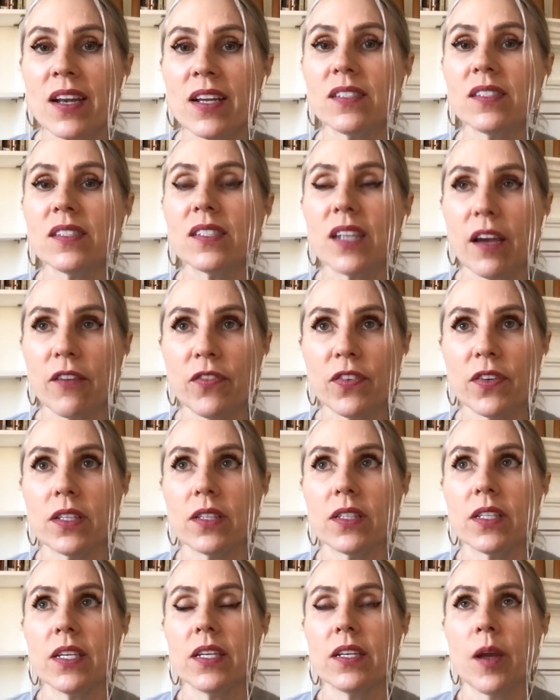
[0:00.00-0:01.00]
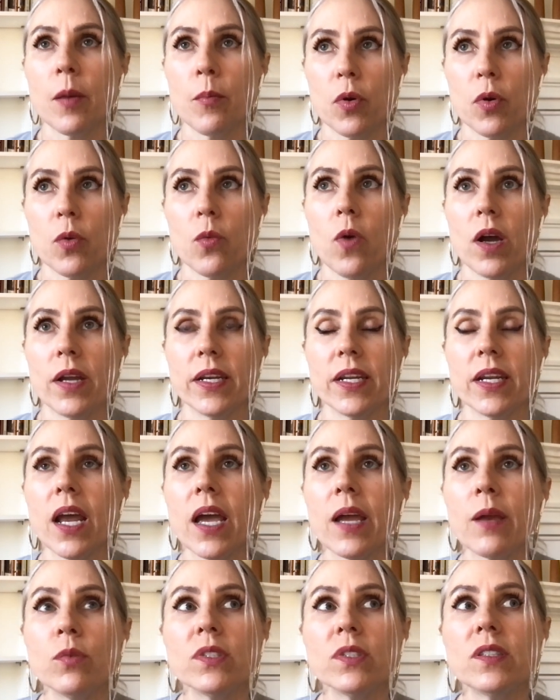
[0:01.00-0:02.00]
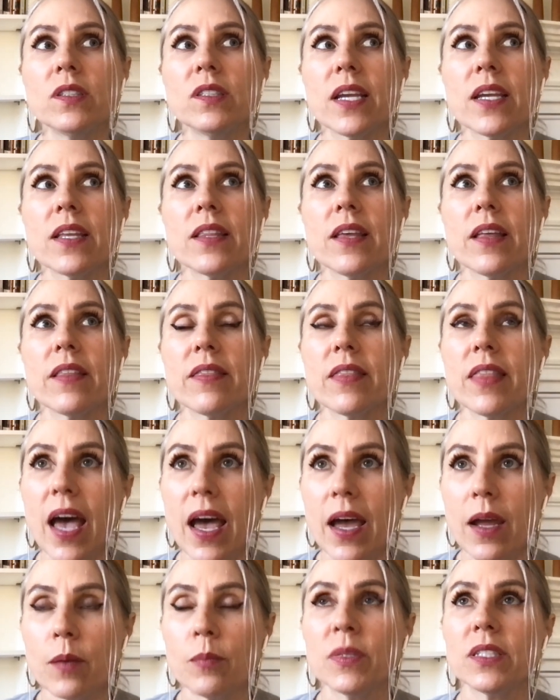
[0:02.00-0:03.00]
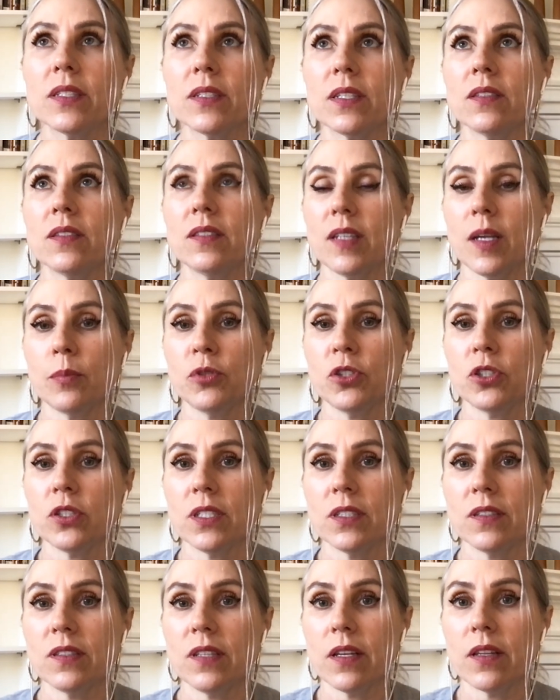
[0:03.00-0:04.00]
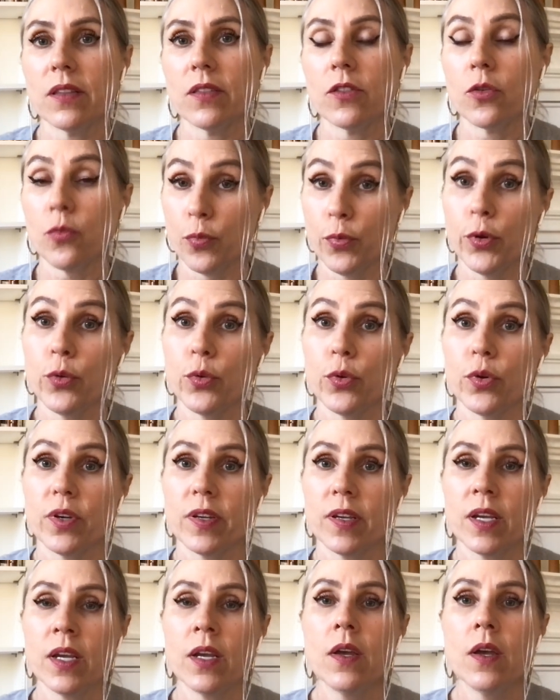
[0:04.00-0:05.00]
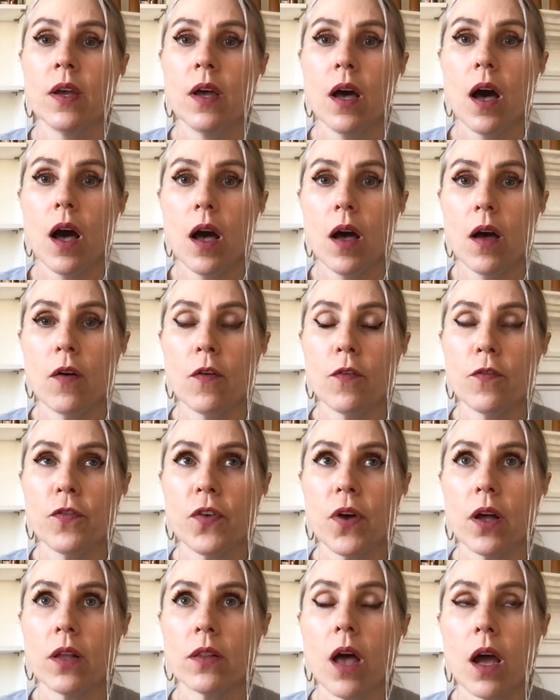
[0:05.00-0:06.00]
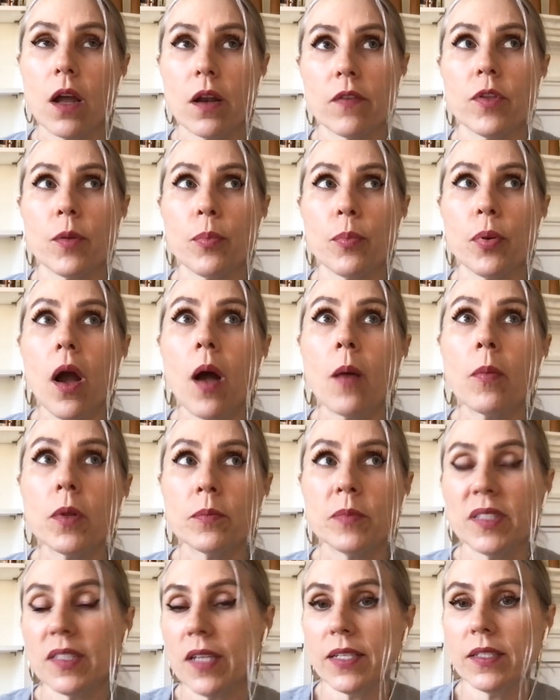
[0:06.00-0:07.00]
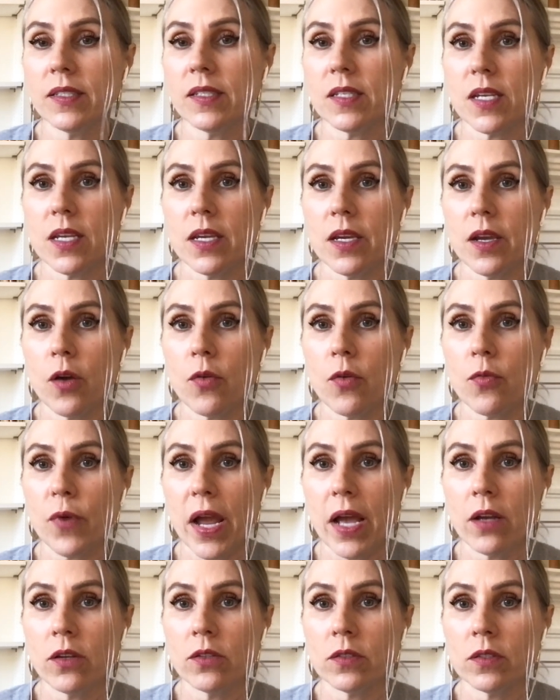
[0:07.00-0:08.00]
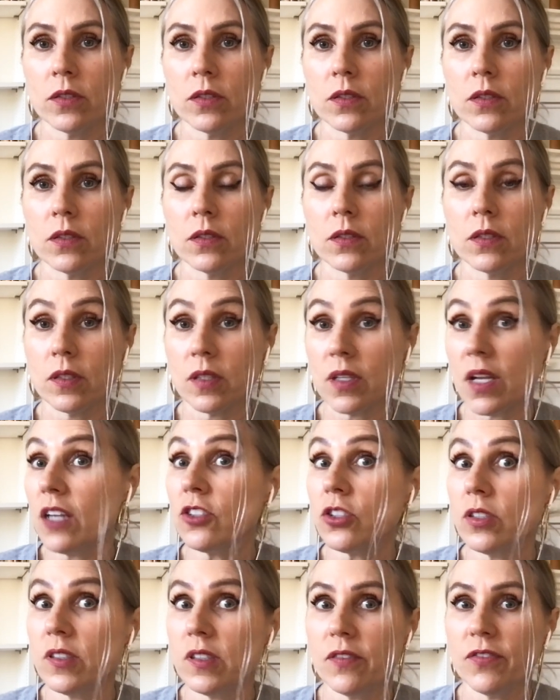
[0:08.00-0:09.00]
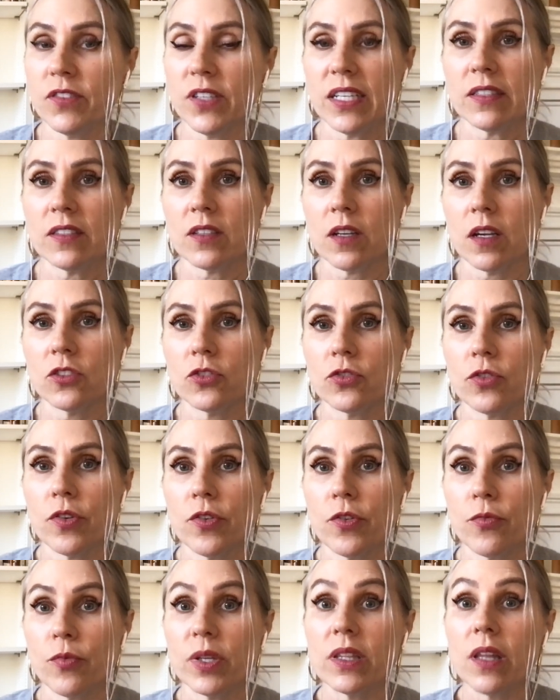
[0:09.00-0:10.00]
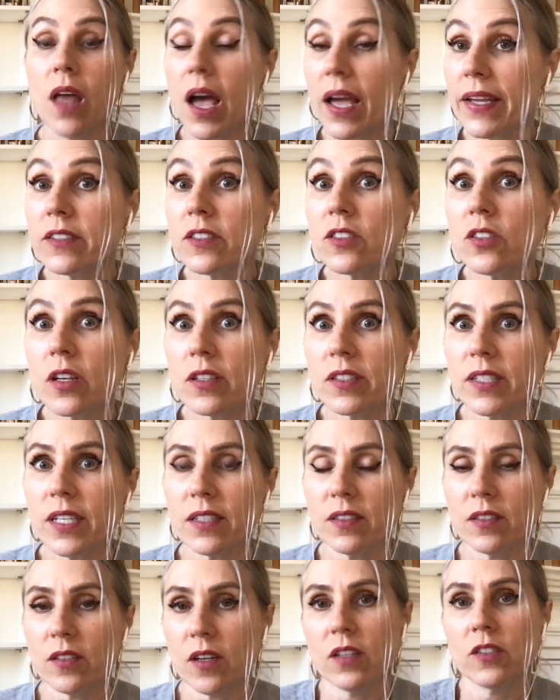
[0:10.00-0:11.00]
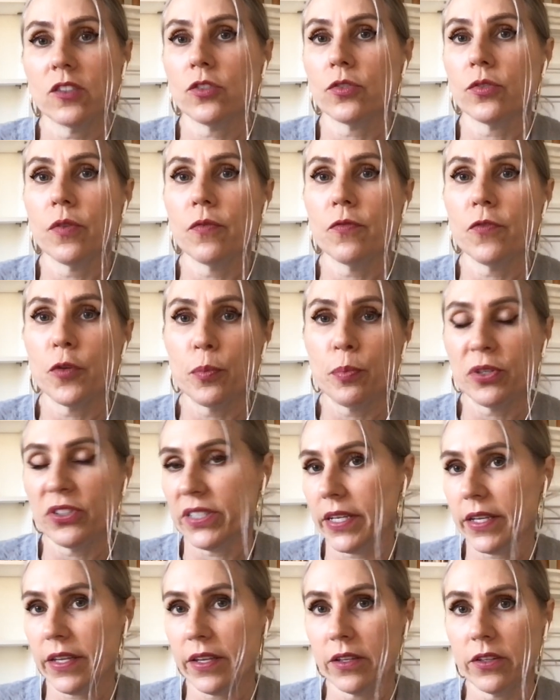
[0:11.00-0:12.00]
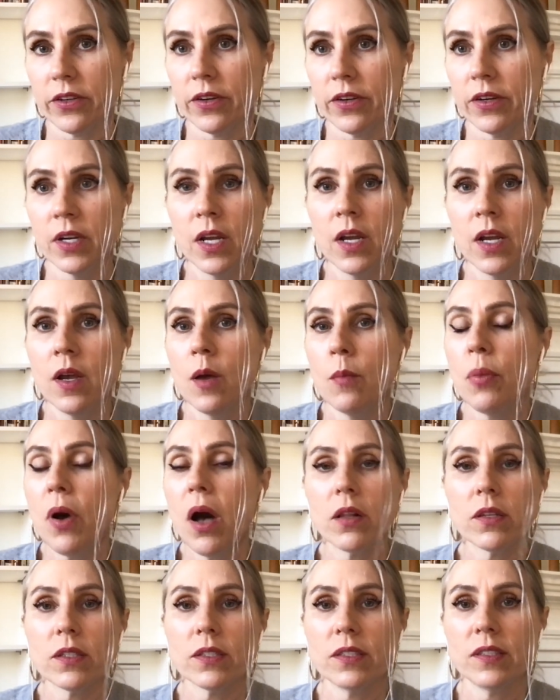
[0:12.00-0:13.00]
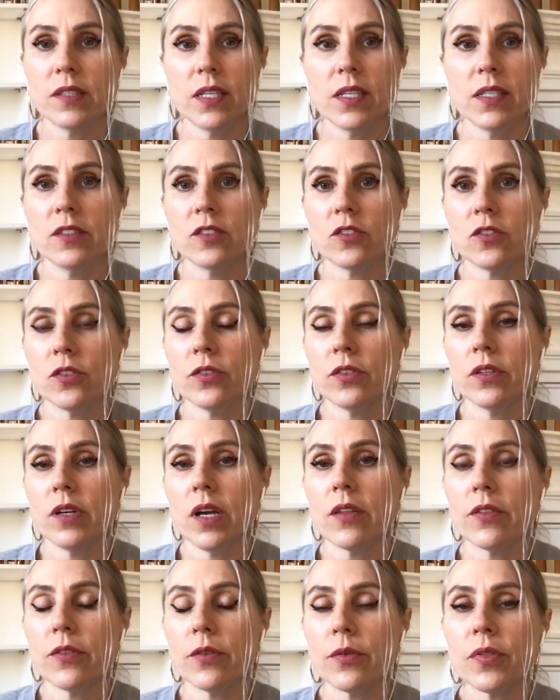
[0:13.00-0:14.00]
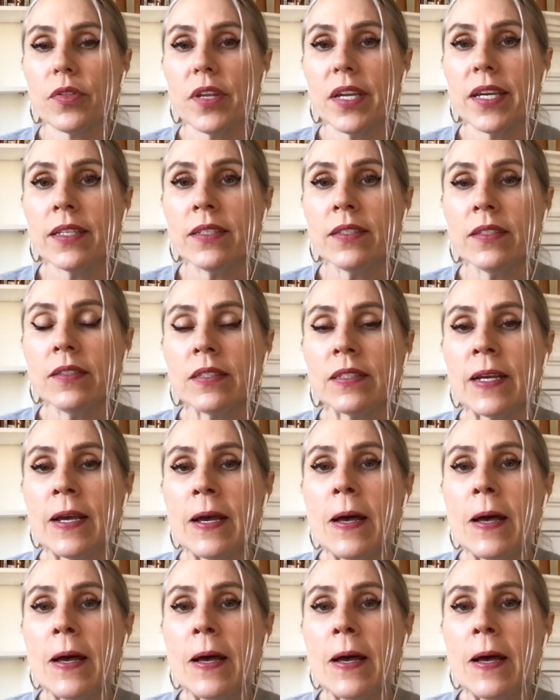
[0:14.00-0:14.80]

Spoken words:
is definitely number one, and I would say that that misconception is at the root of a lot of the problems I see around discussions of testosterone or reliance on testosterone for particular policies or other things.